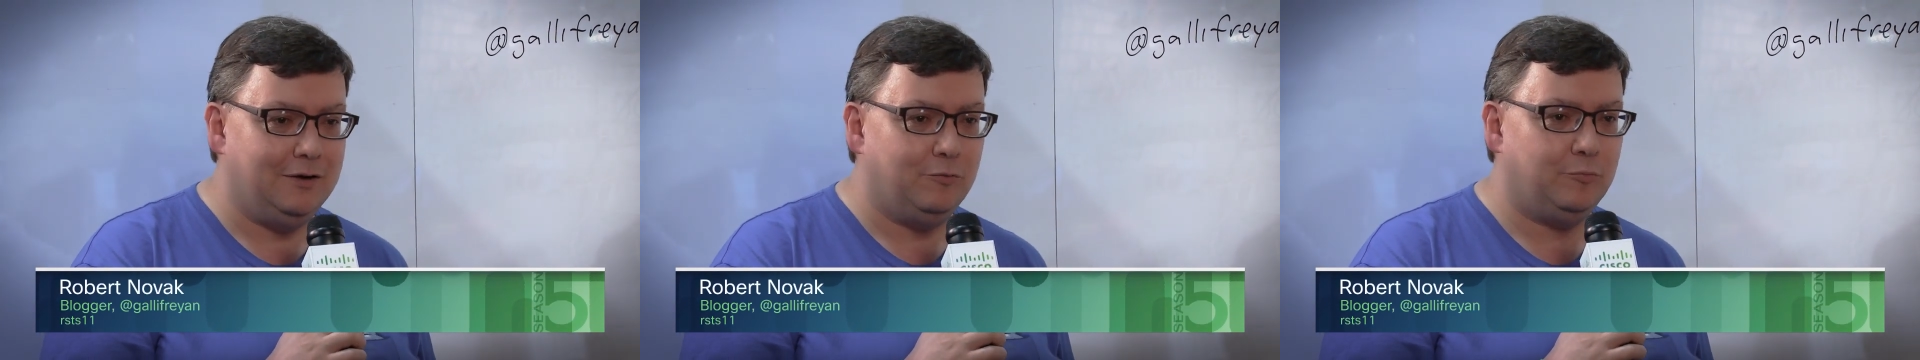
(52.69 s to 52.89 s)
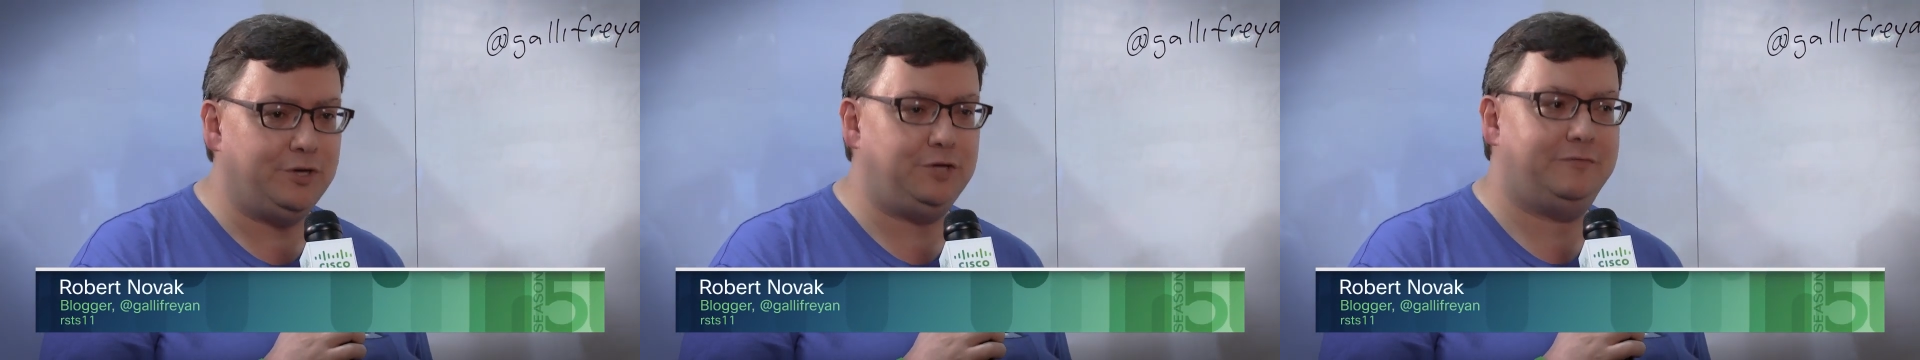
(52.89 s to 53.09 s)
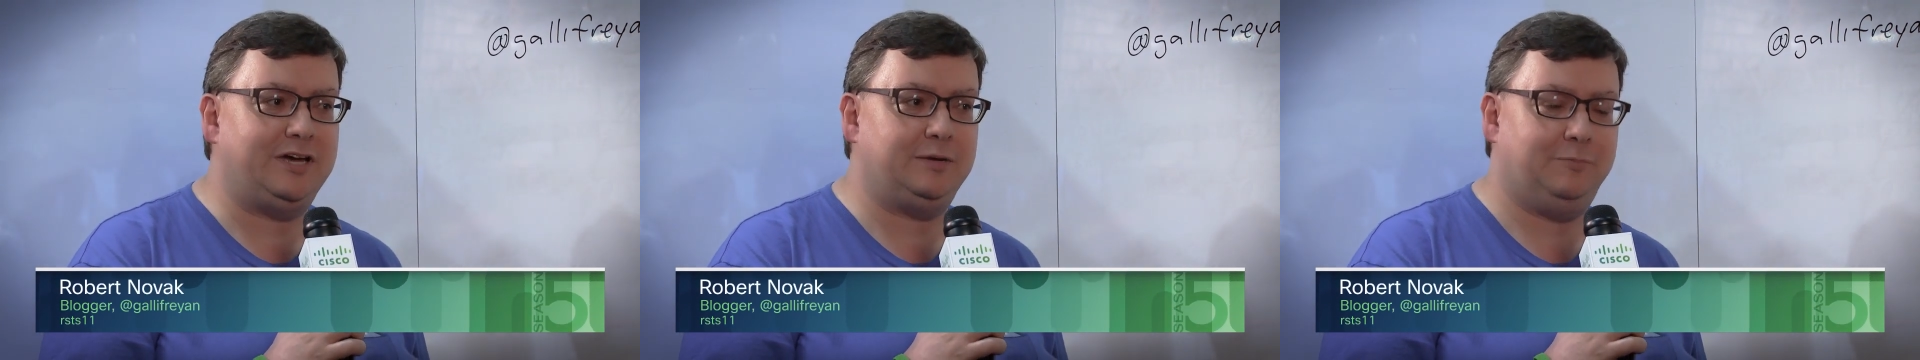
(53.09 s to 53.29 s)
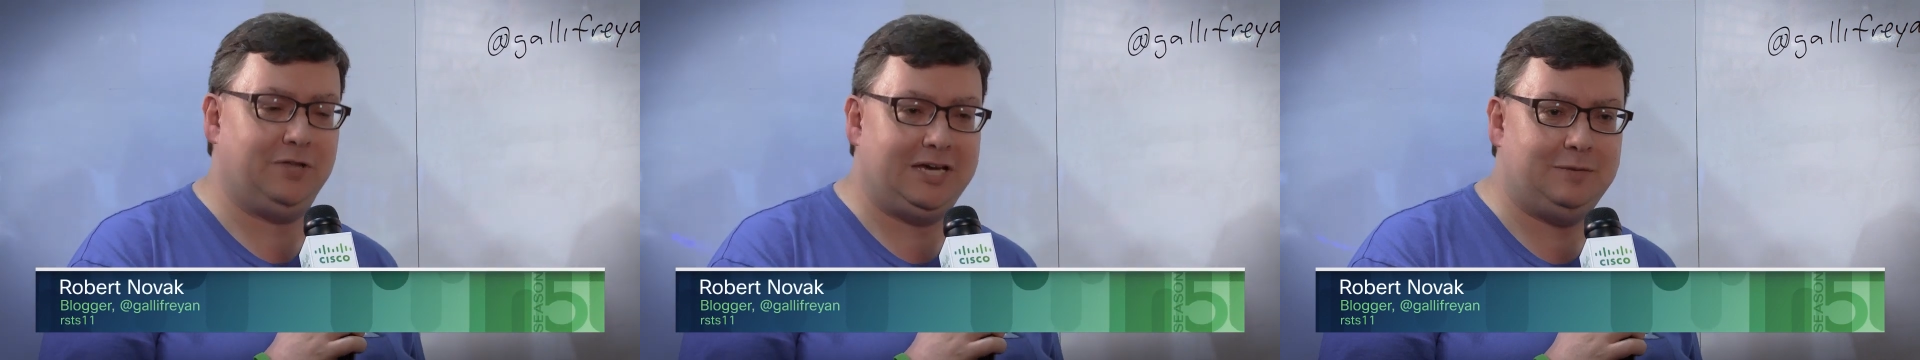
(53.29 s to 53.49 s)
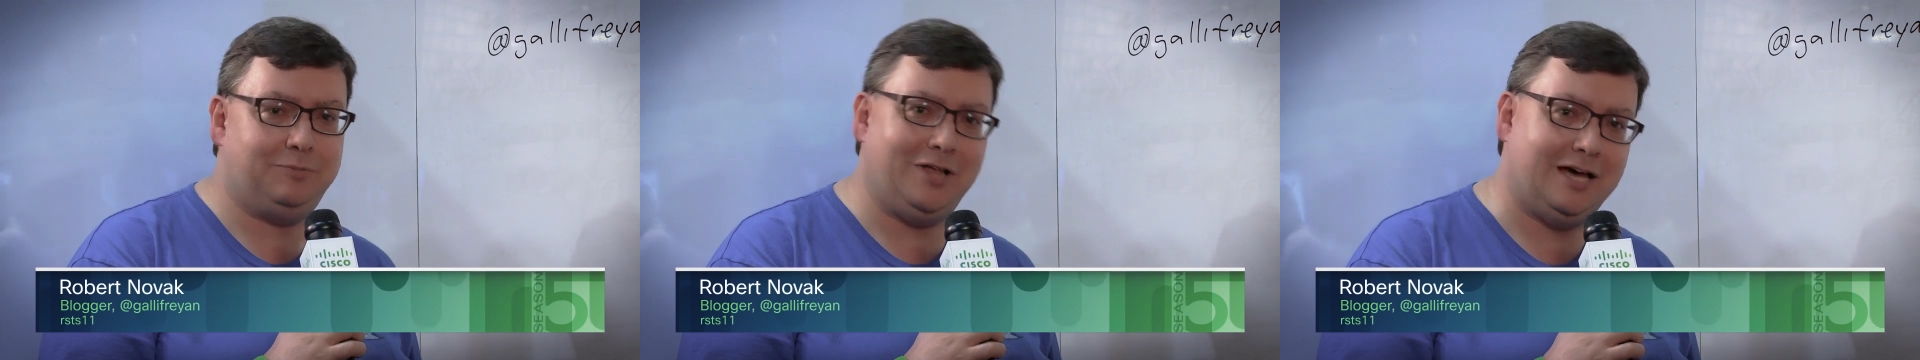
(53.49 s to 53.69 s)
When you've got a
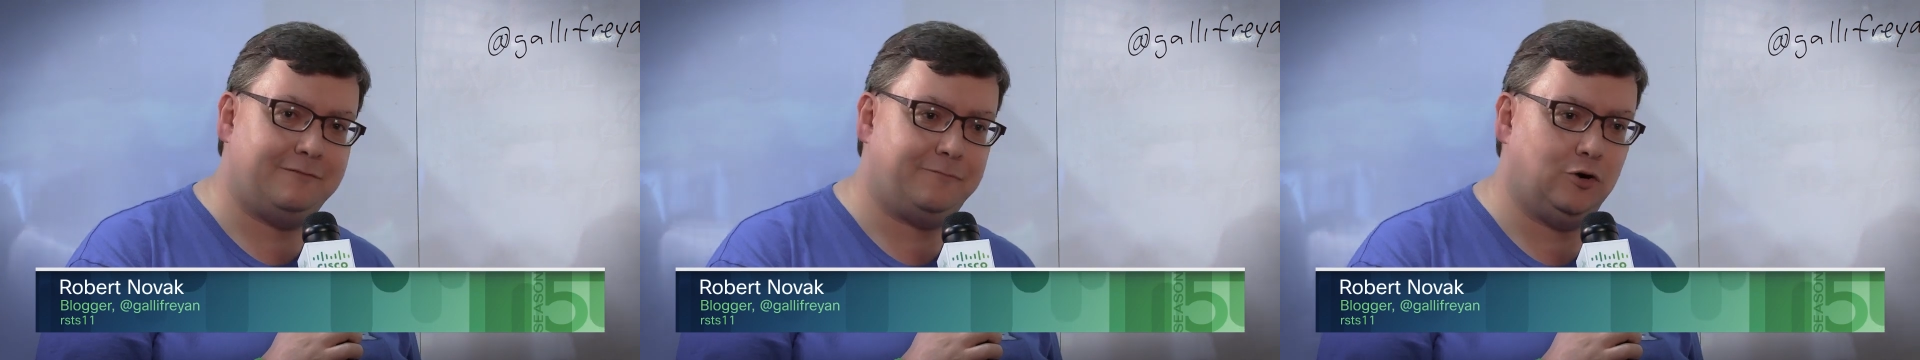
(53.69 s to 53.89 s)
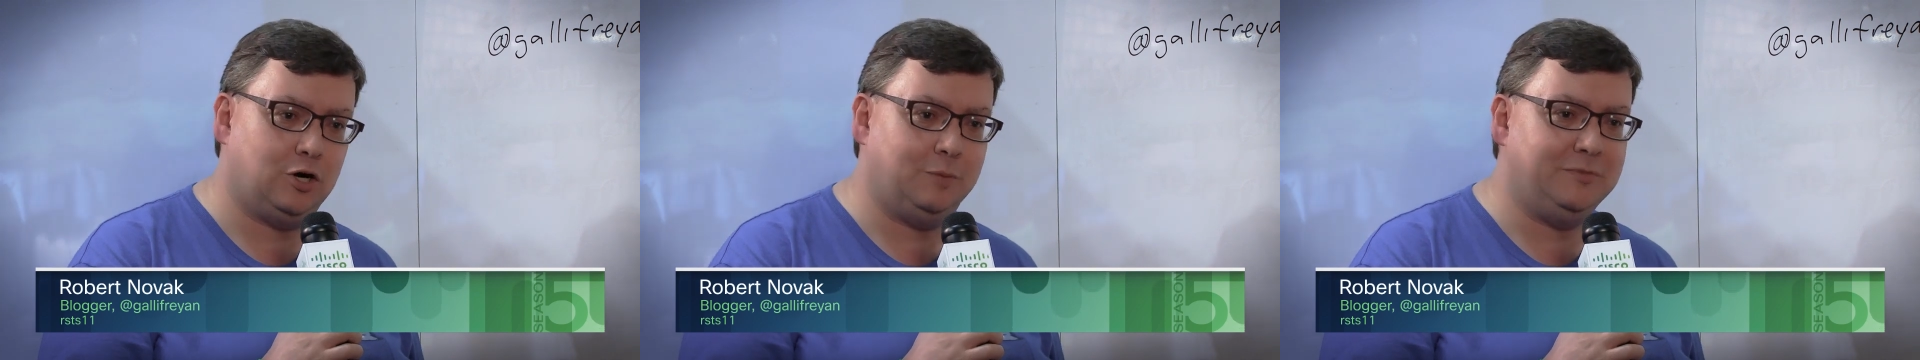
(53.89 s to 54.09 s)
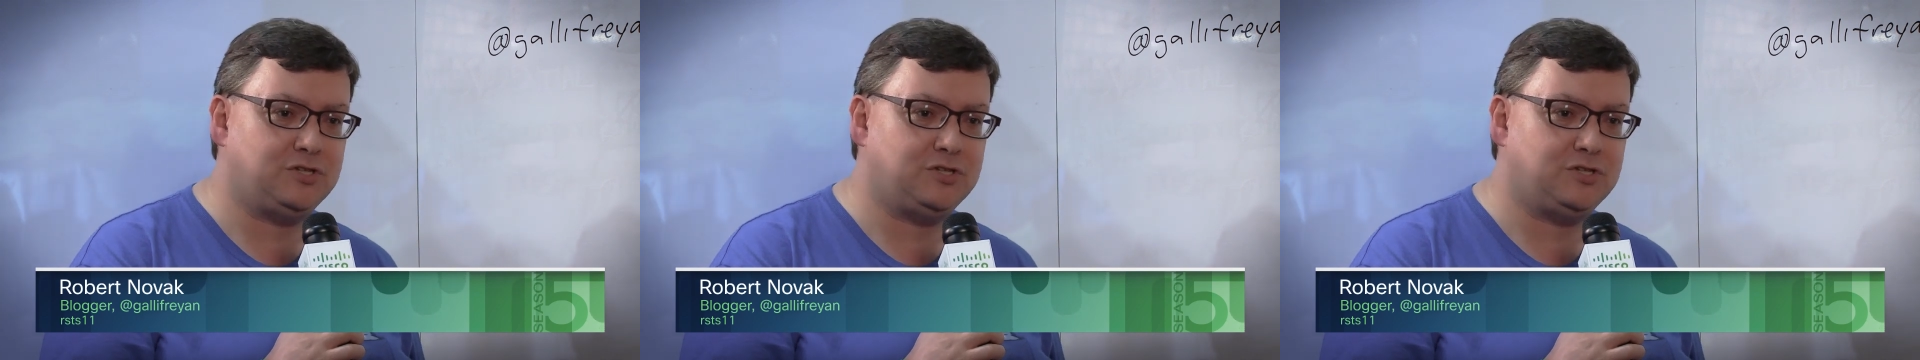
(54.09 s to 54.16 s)
blade platform,